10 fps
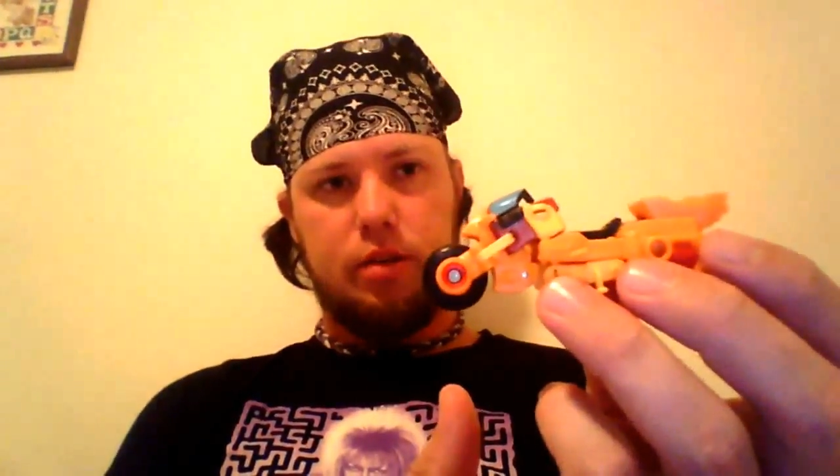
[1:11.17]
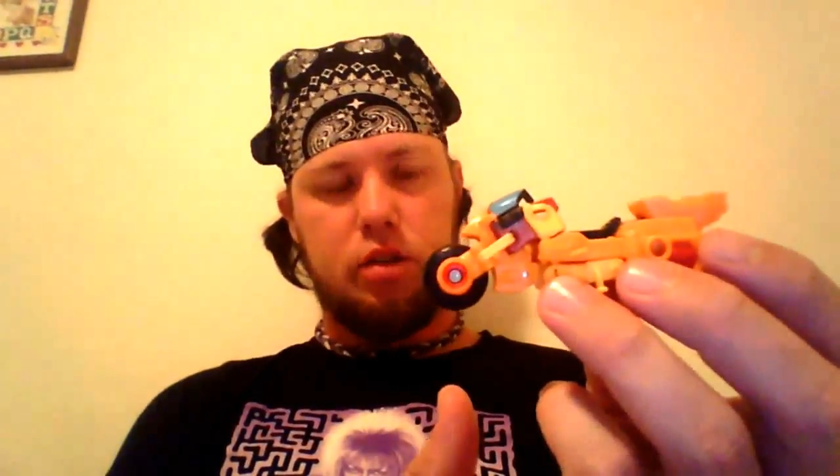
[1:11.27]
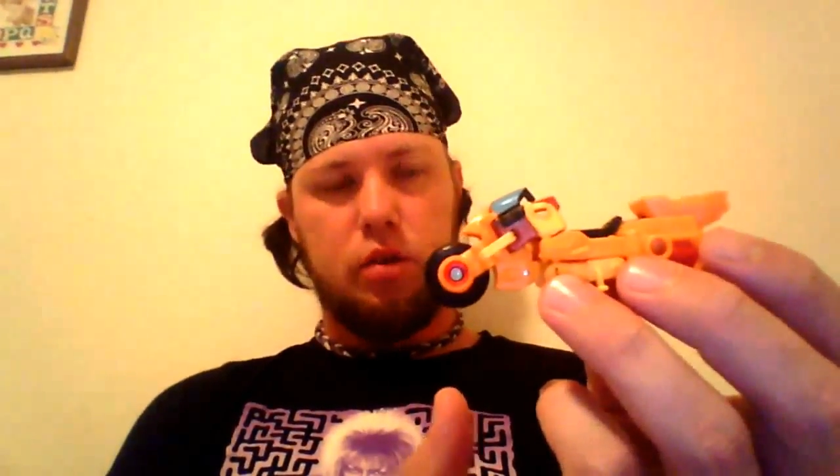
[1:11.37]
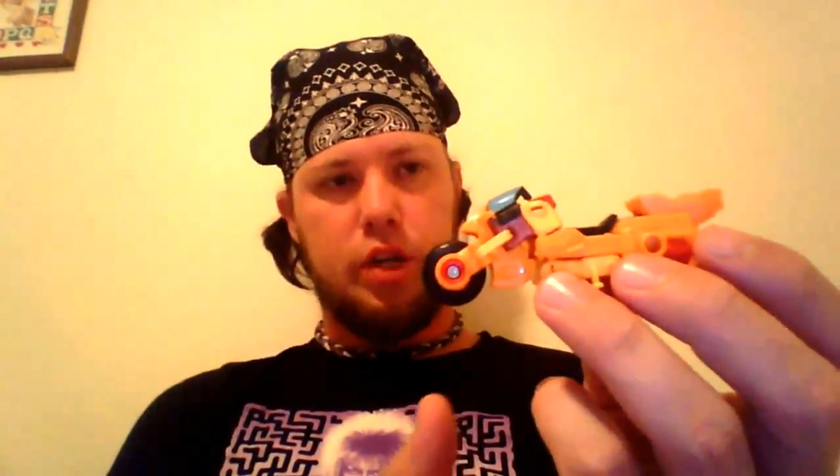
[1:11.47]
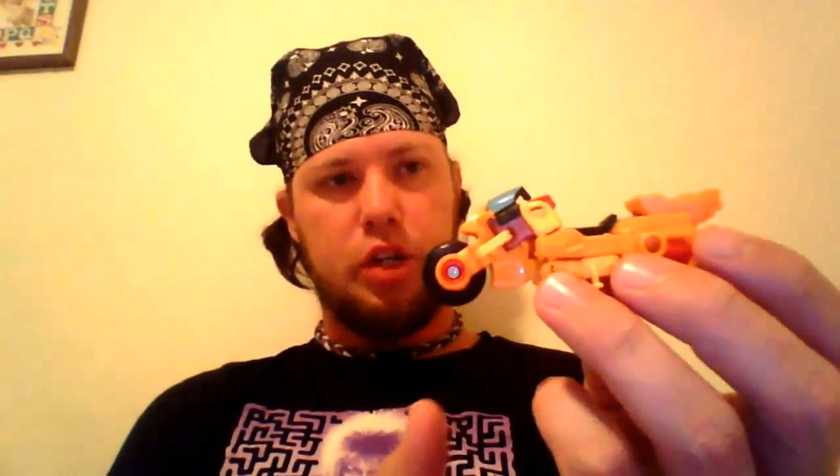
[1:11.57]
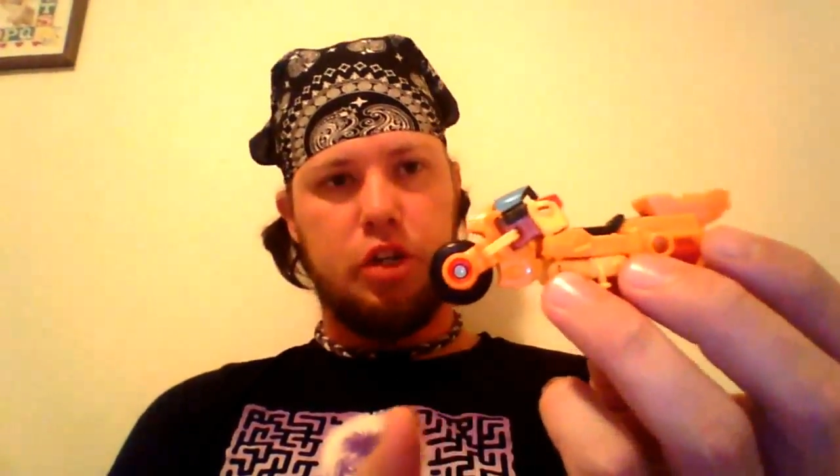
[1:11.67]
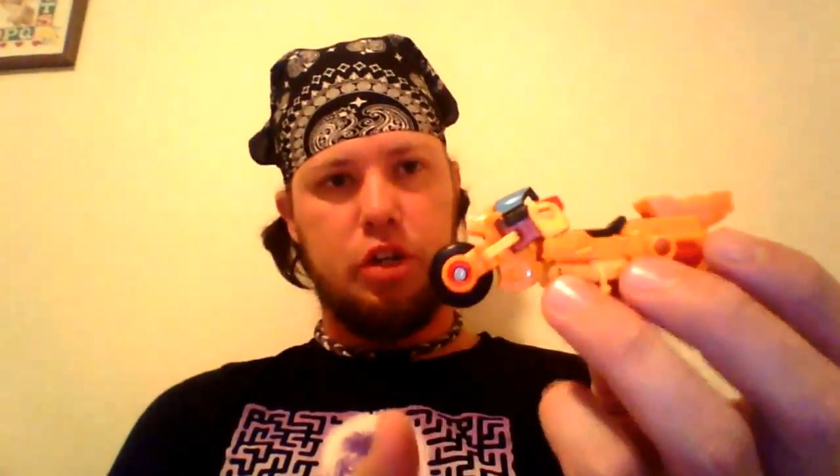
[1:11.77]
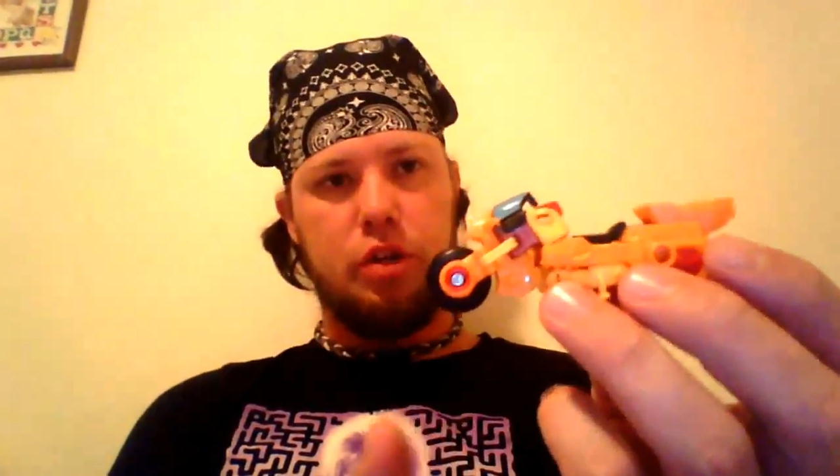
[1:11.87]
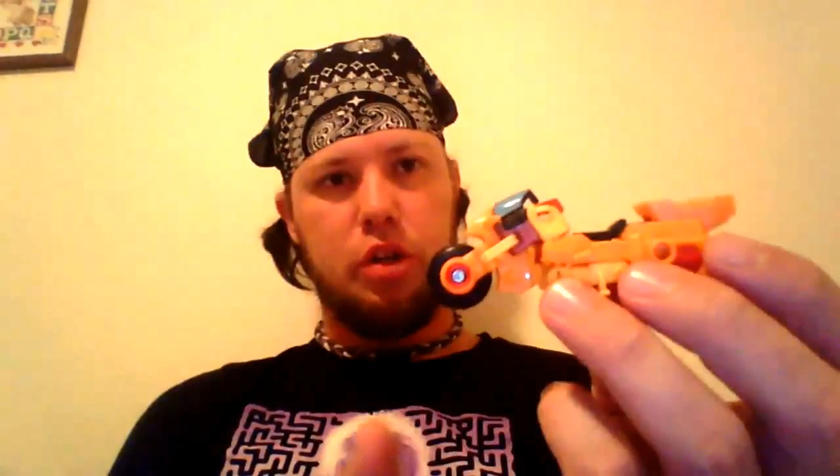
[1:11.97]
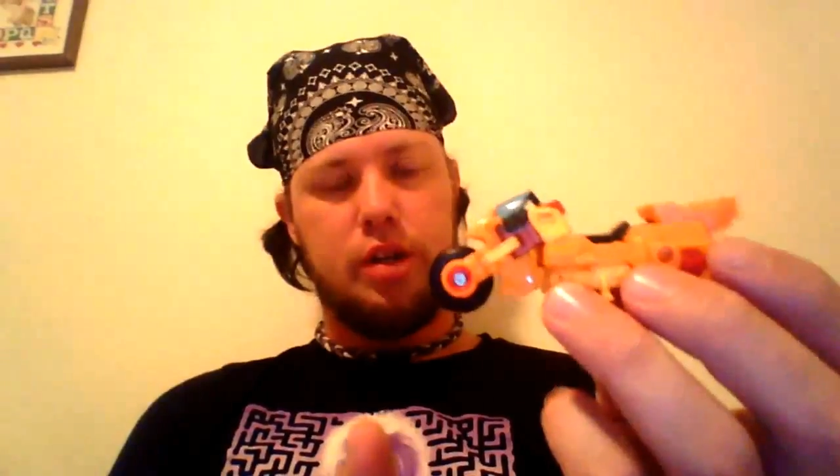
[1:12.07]
so he
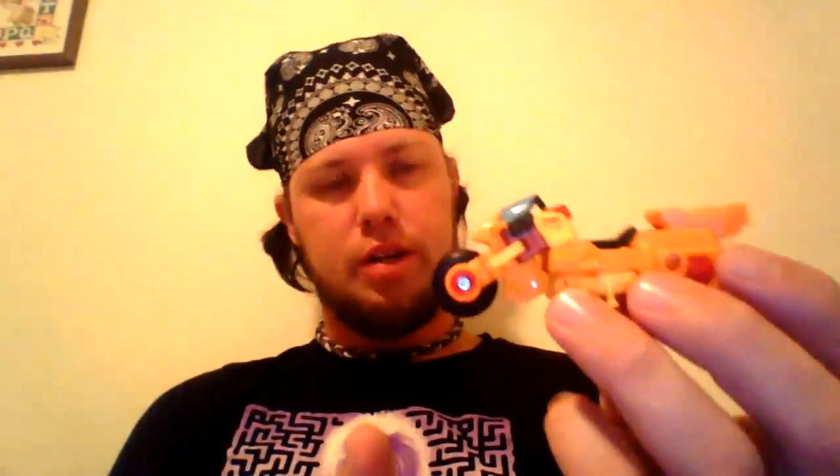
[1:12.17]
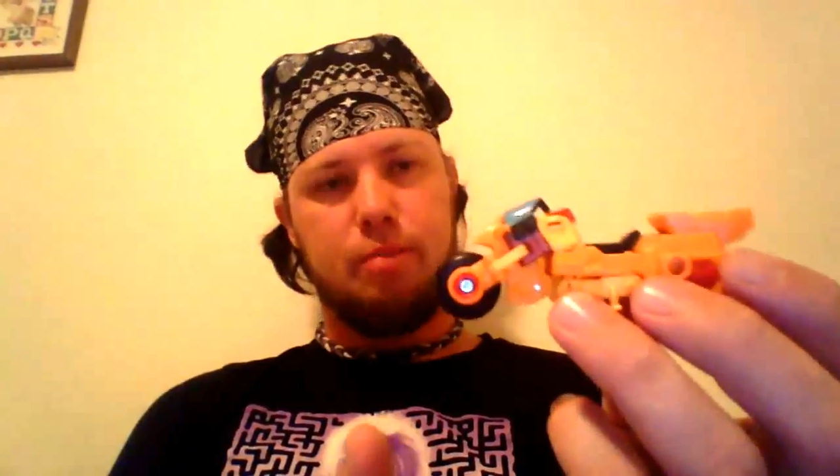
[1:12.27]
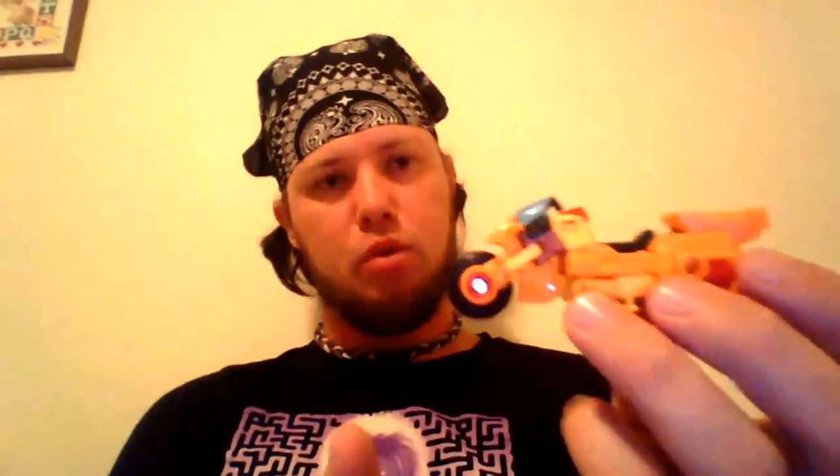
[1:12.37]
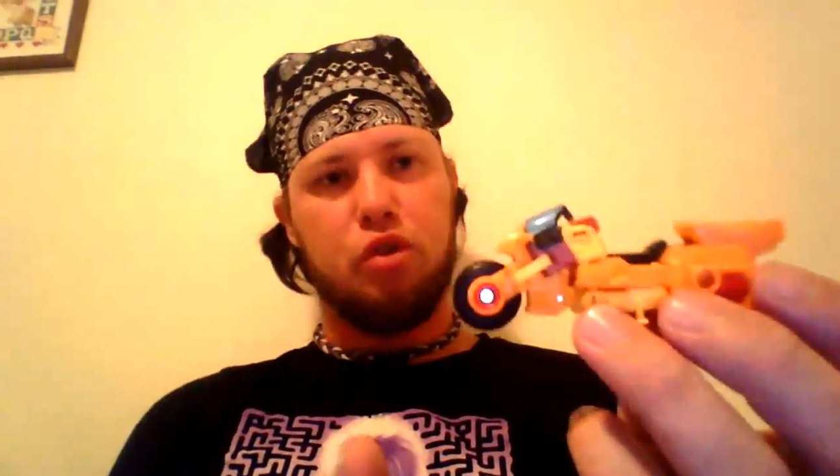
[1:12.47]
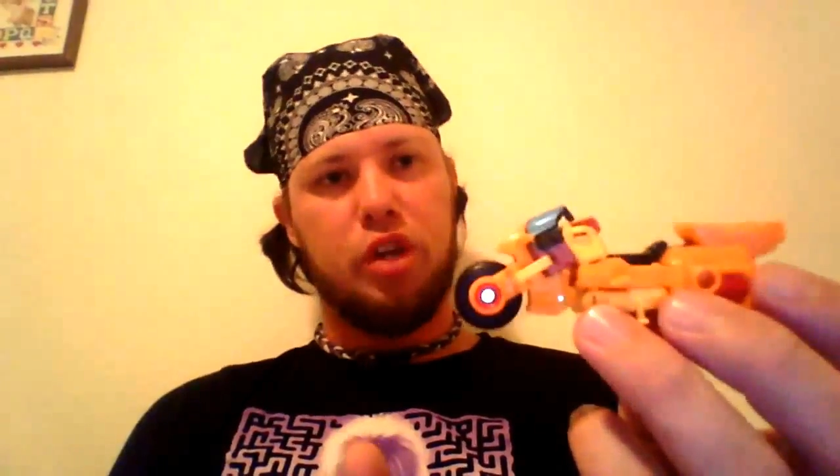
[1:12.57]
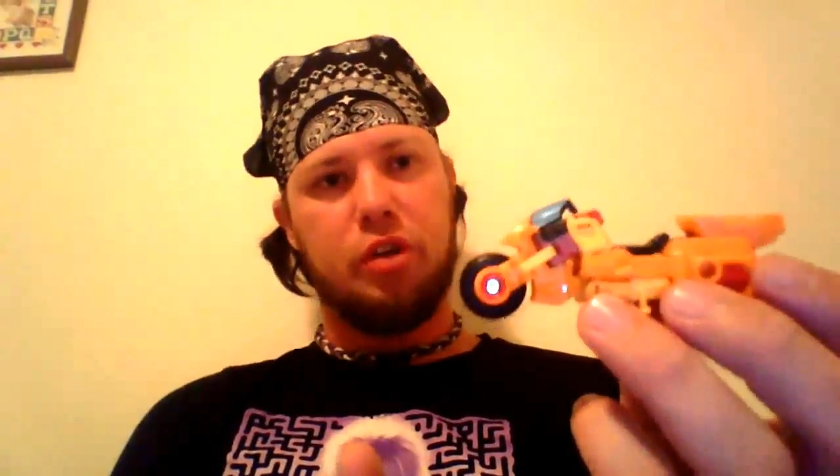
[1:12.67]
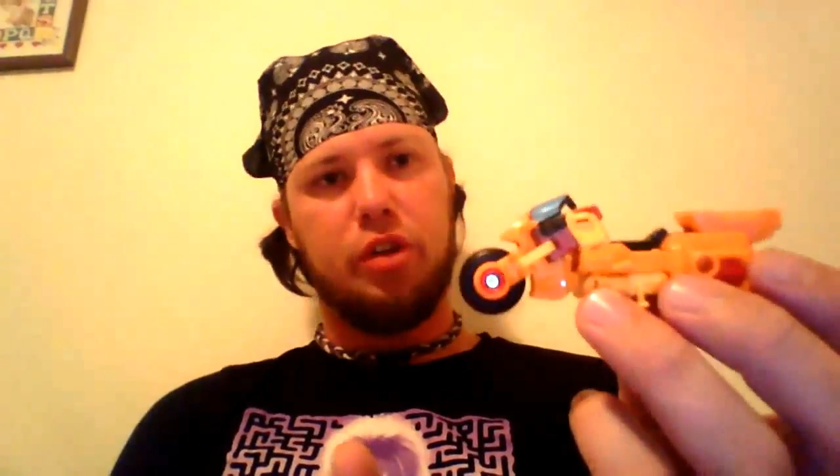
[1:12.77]
should look like a motorcycle